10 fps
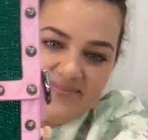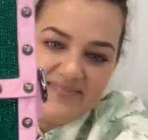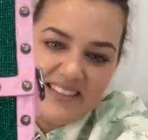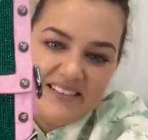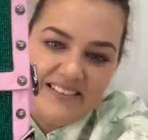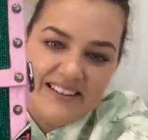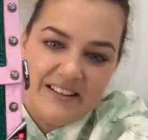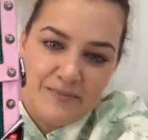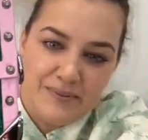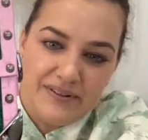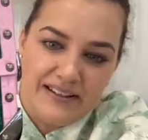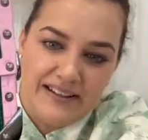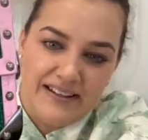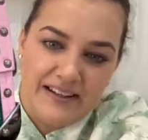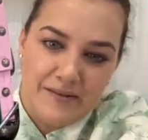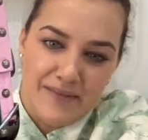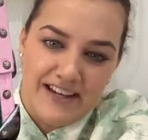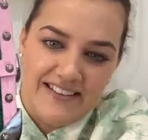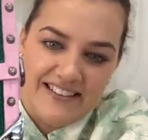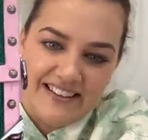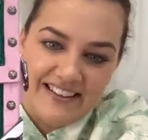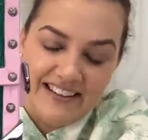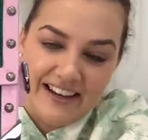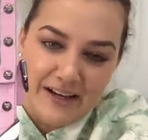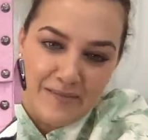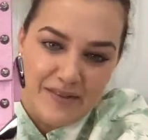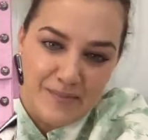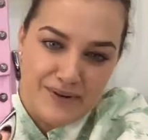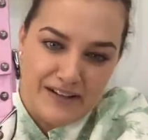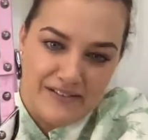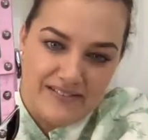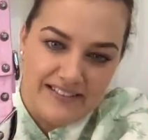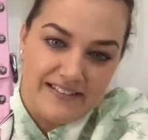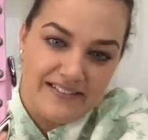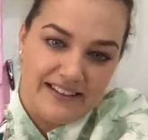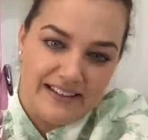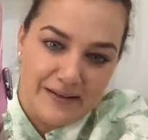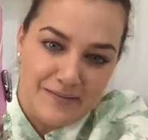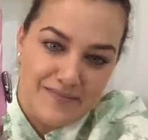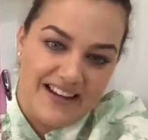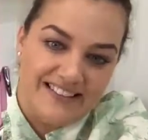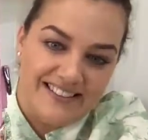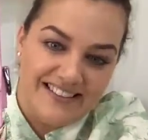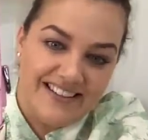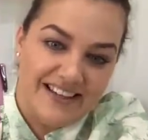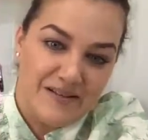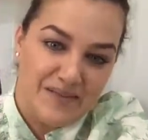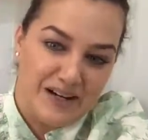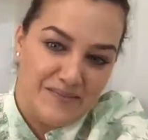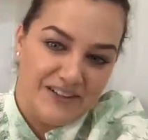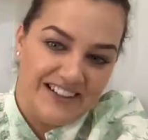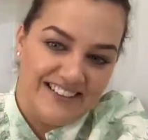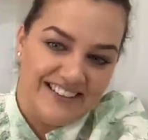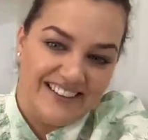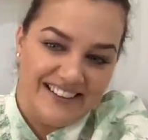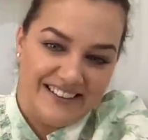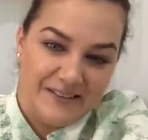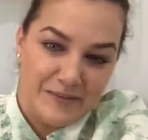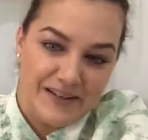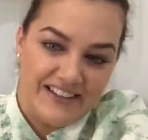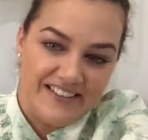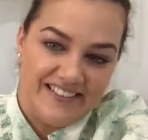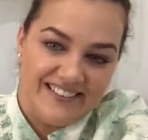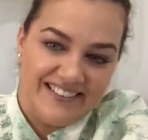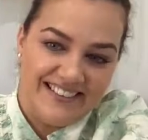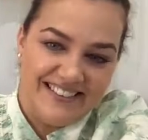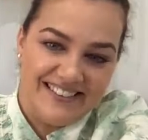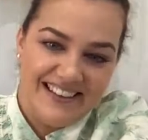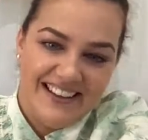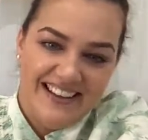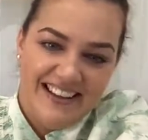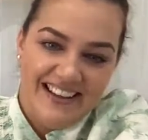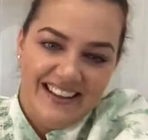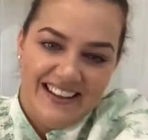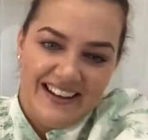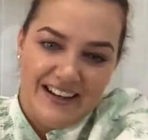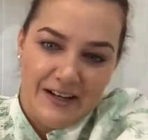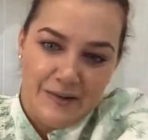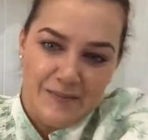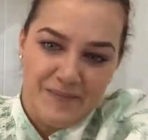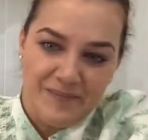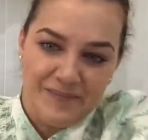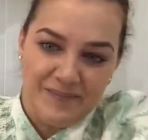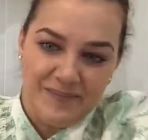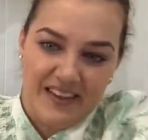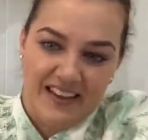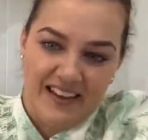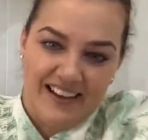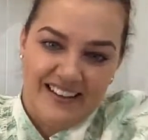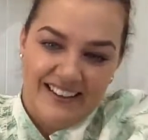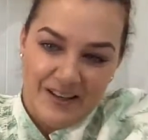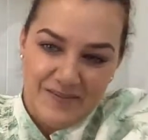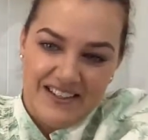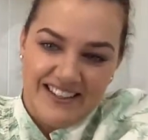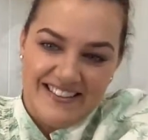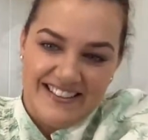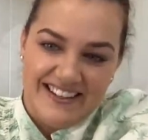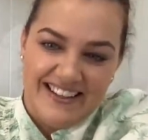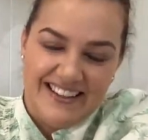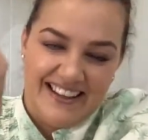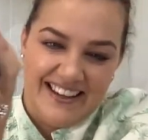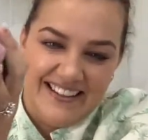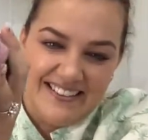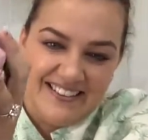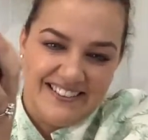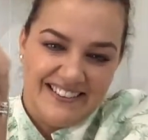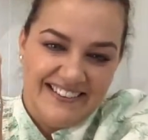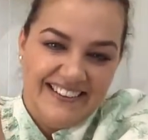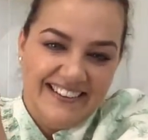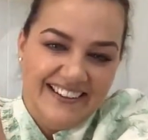So it's pretty amazing. The buckle is looking magic in my monitor. I don't know about you guys. Yep, you can see it. Thanks, Connor.